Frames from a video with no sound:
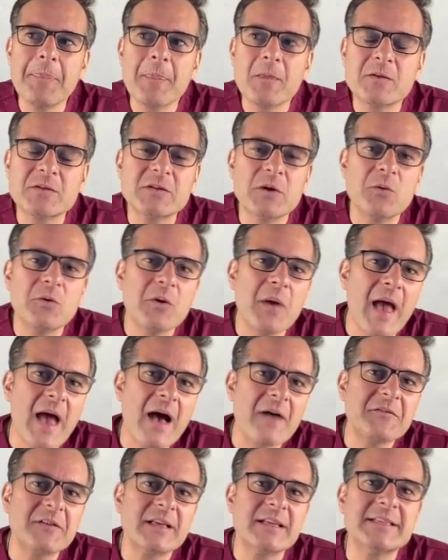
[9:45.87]
So you
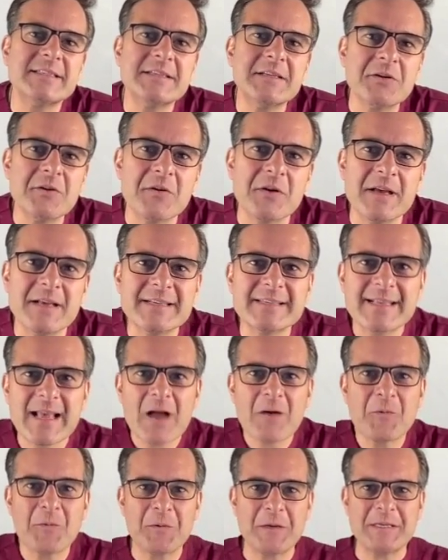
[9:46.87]
have to consider, is
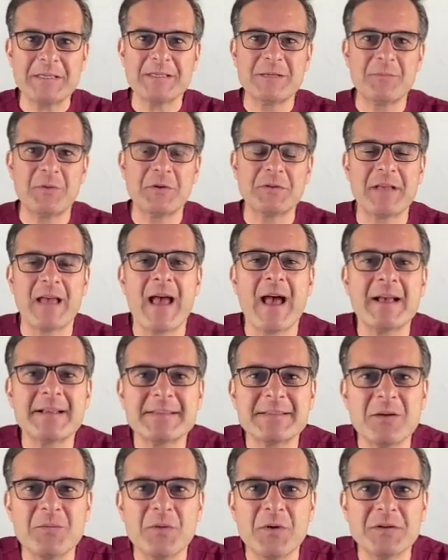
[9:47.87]
that reasonable to ask
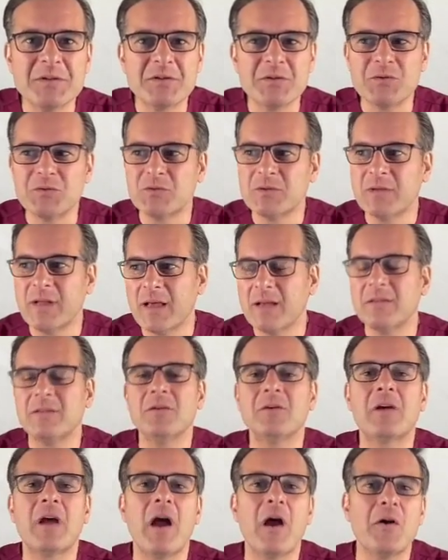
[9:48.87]
someone to get in their
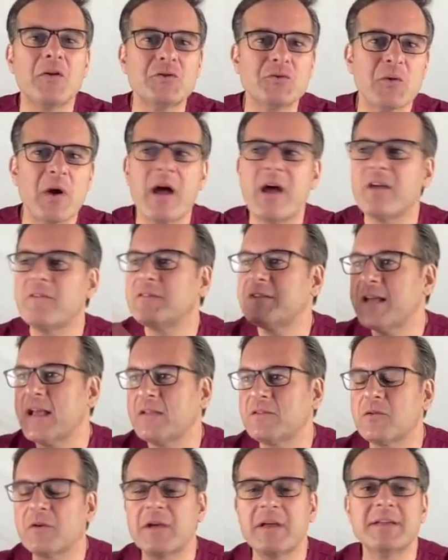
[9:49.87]
car, drive, take
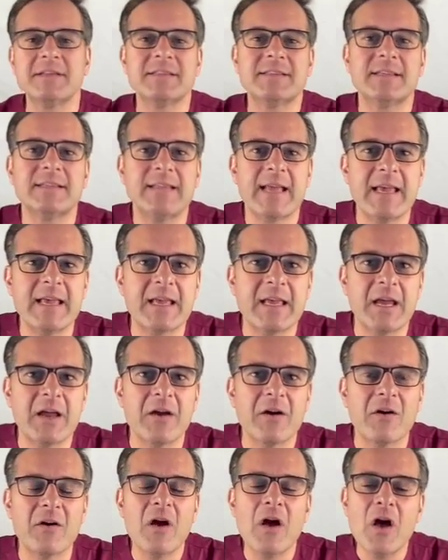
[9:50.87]
their kids to
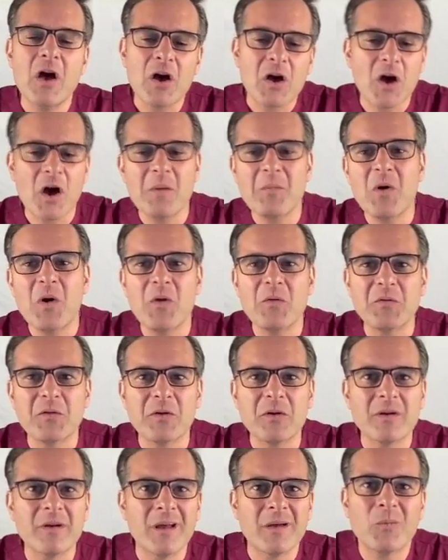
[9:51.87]
daycare, come
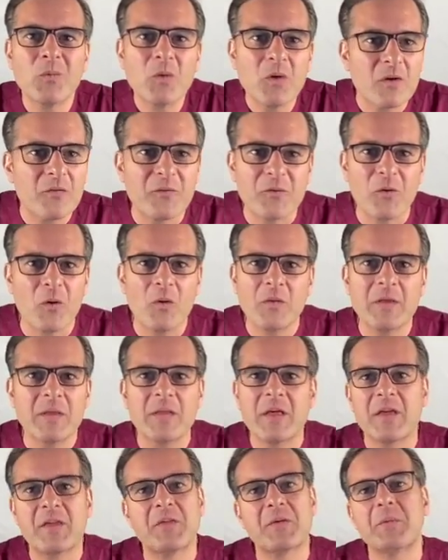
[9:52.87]
over and work for only
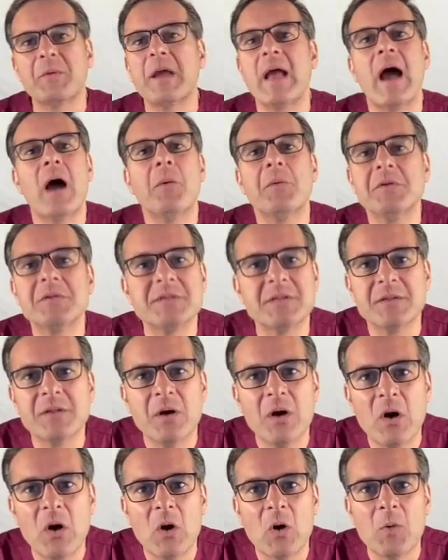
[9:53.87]
like 3 hours in
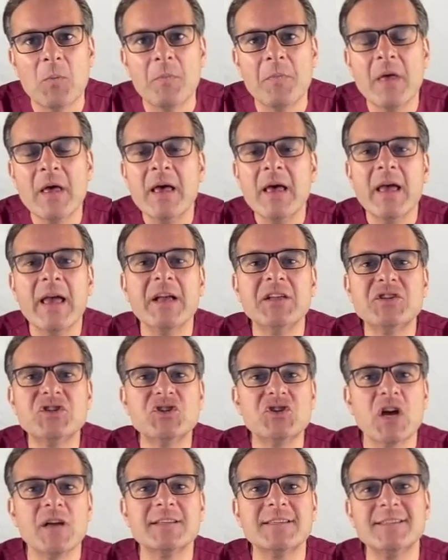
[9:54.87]
the home? It
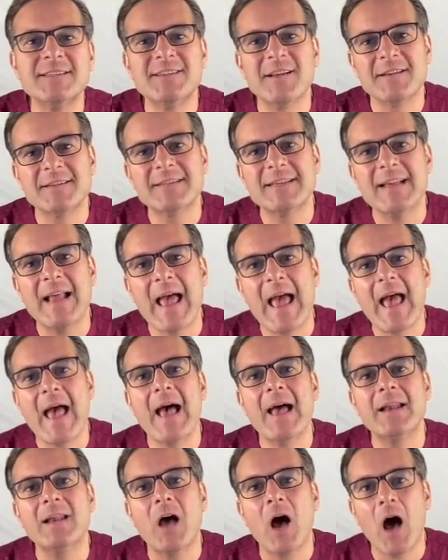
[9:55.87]
just doesn't
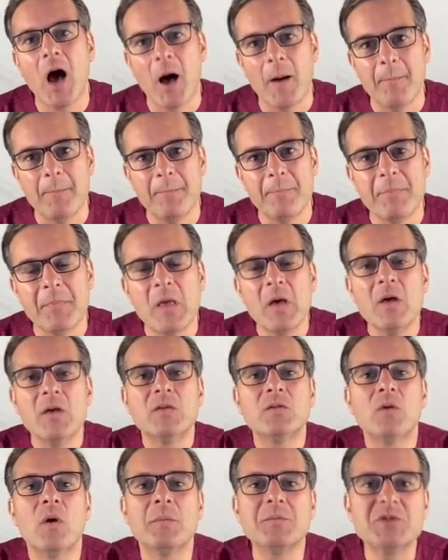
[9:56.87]
add up.
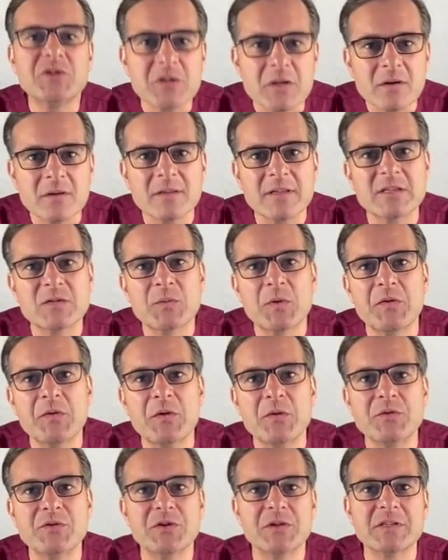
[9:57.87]
So I'm sharing this with
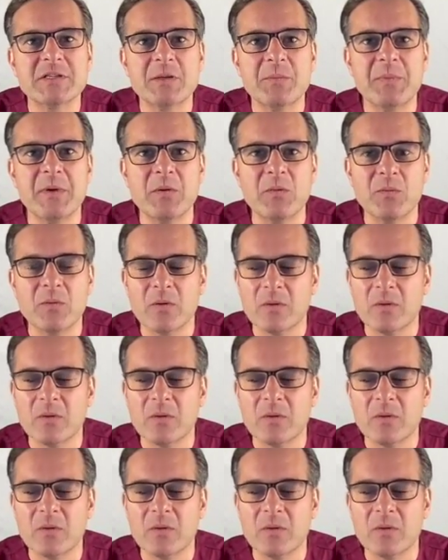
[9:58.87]
you just to be